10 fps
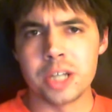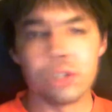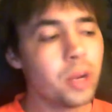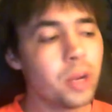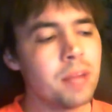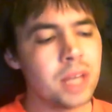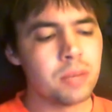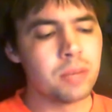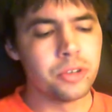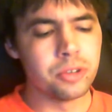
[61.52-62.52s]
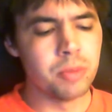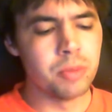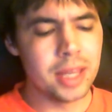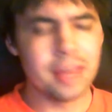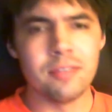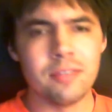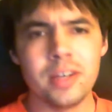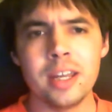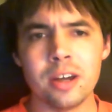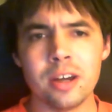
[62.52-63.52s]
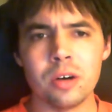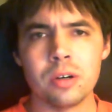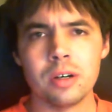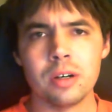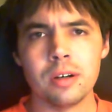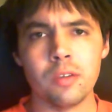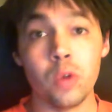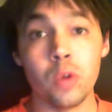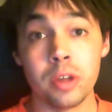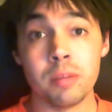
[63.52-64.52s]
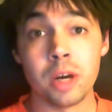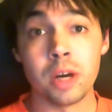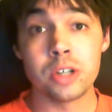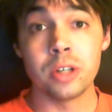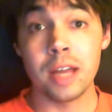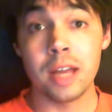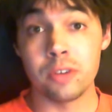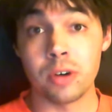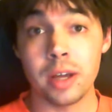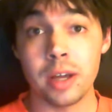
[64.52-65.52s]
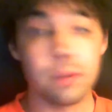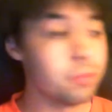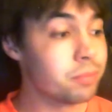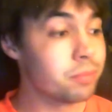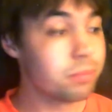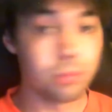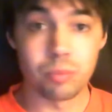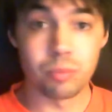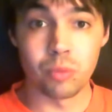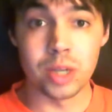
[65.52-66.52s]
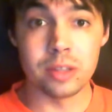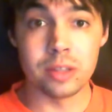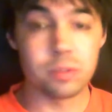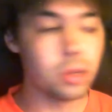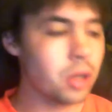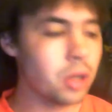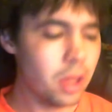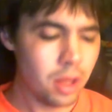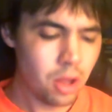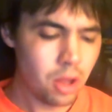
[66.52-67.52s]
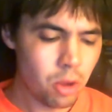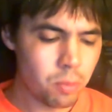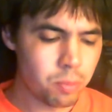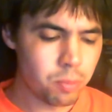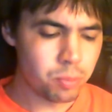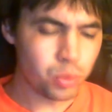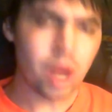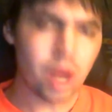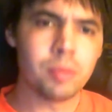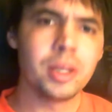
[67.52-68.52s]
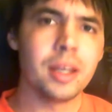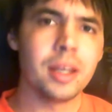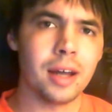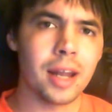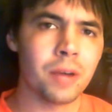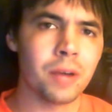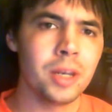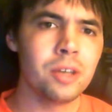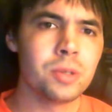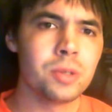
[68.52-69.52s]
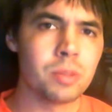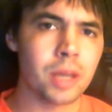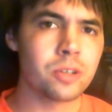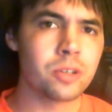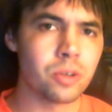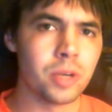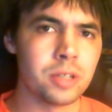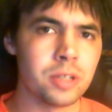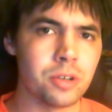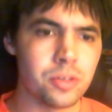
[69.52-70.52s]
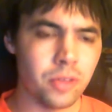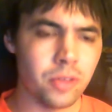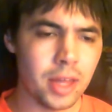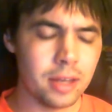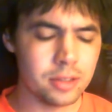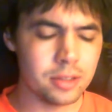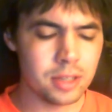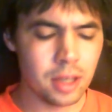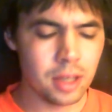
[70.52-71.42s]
Would I be able to make a video of William Marshall after I read this book? Probably not. I would need to do some extra research for that. You see,